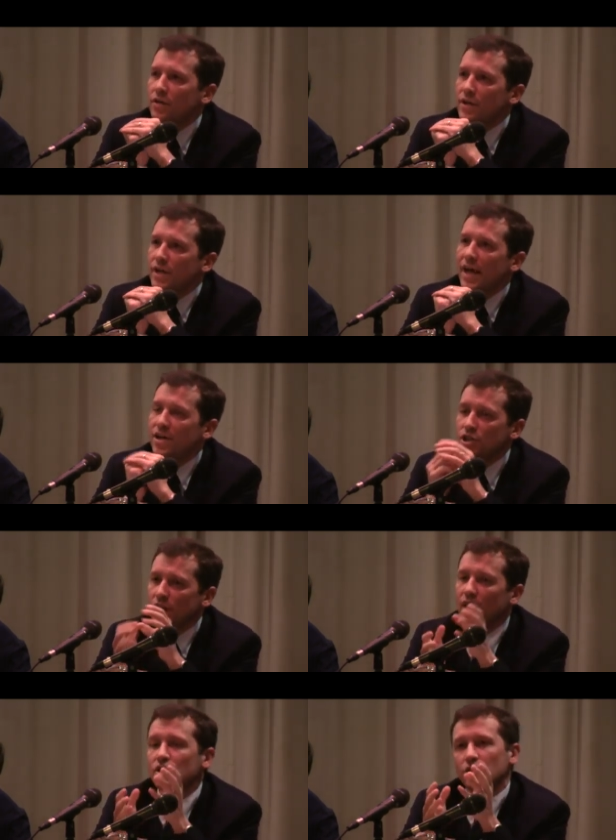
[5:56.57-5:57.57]
the
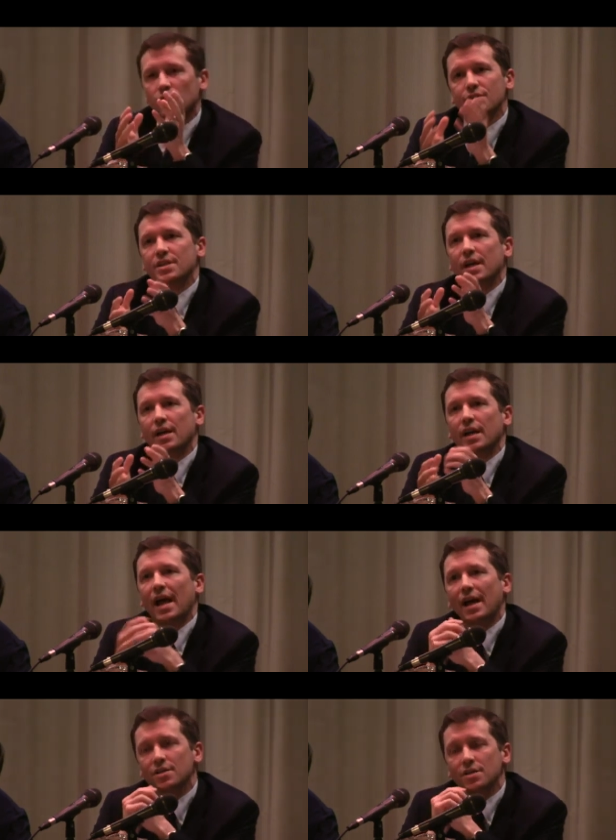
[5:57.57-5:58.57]
educational setting,
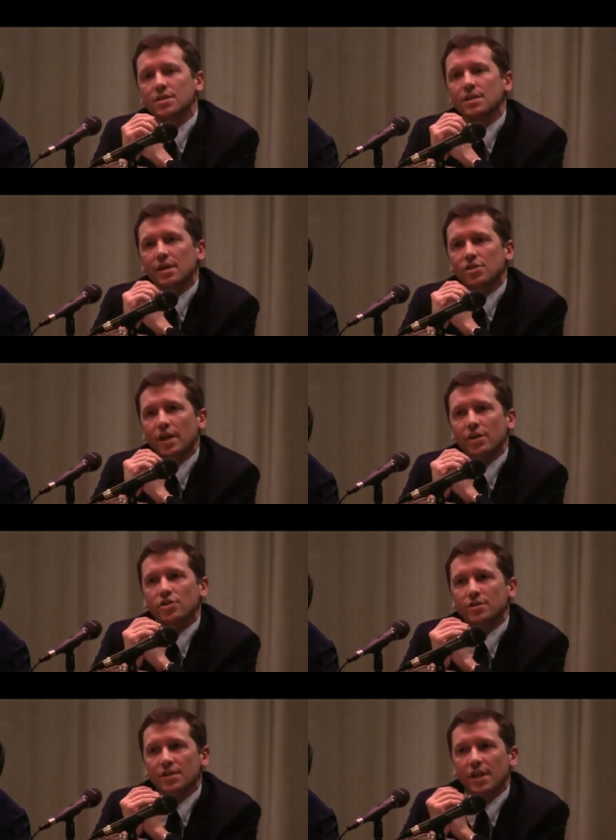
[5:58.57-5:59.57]
access to the
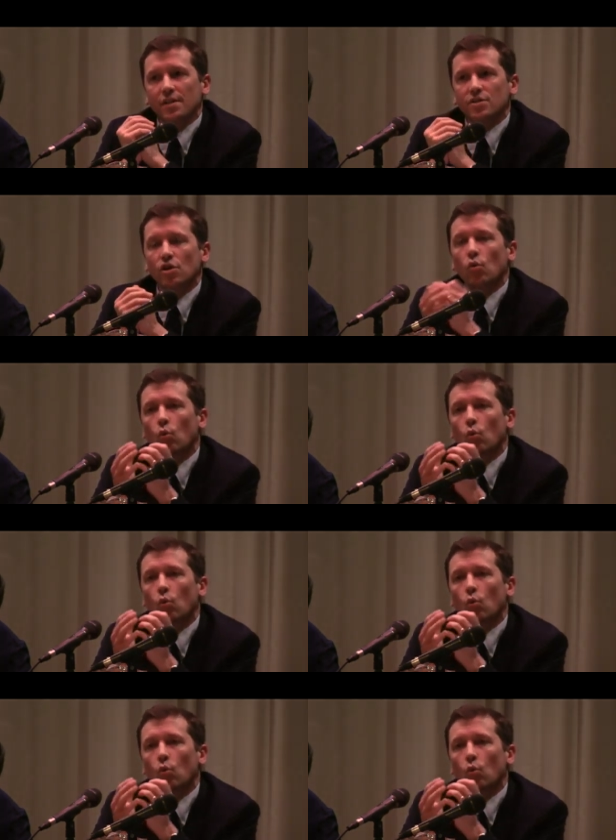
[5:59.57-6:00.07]
educational setting that's going